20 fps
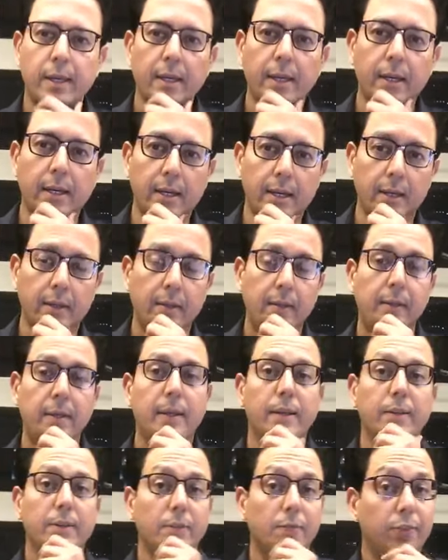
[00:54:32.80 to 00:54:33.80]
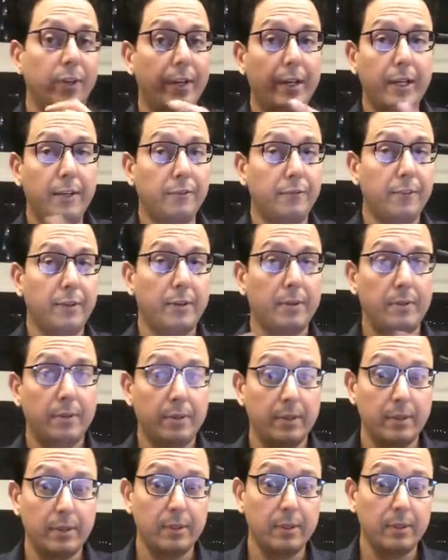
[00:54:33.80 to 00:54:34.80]
Uh, very different
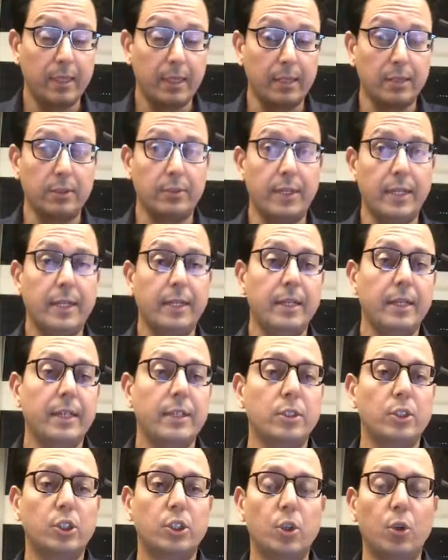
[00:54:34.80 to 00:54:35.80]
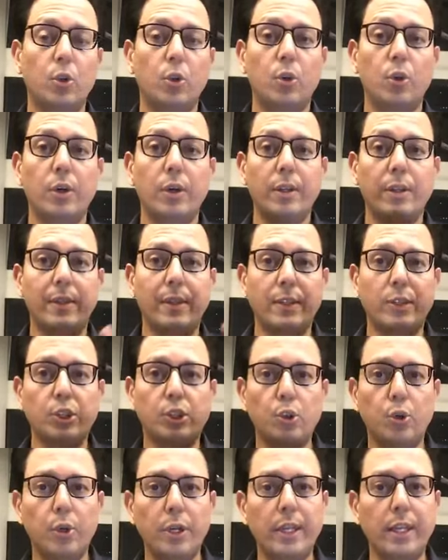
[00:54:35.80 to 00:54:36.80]
things, right? So the
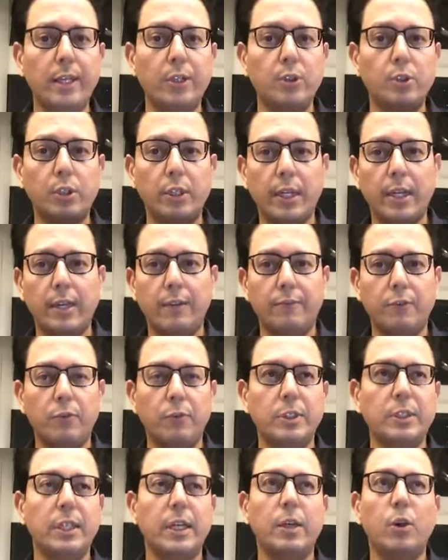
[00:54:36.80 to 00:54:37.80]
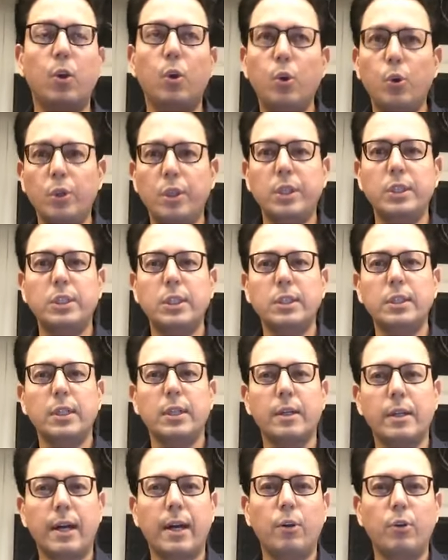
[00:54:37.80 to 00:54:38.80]
story that you tell, if you were saying, oh, this is a
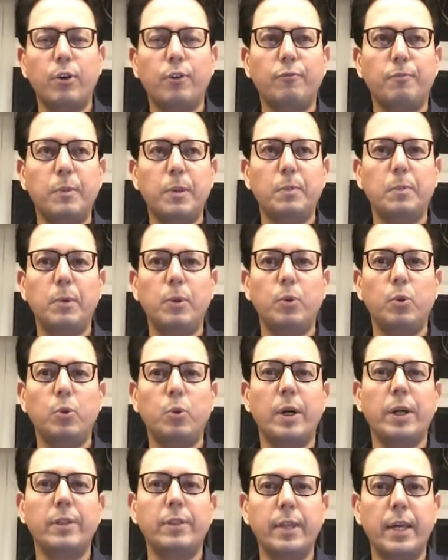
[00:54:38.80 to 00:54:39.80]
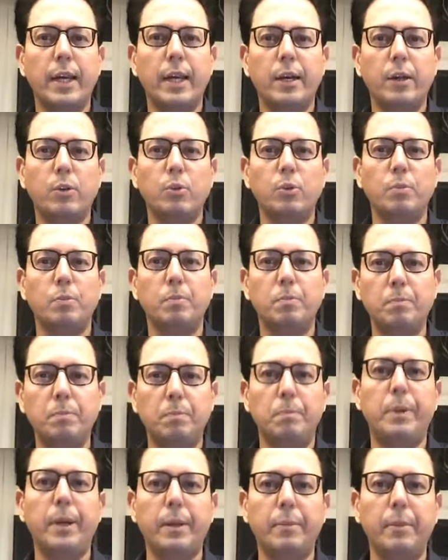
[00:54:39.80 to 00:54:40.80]
crowd of people who are there to
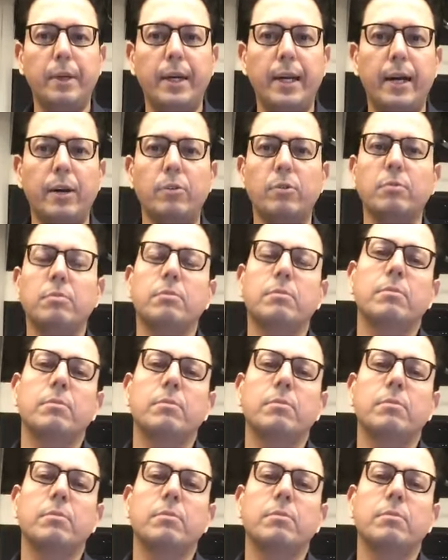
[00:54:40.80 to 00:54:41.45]
bring me down.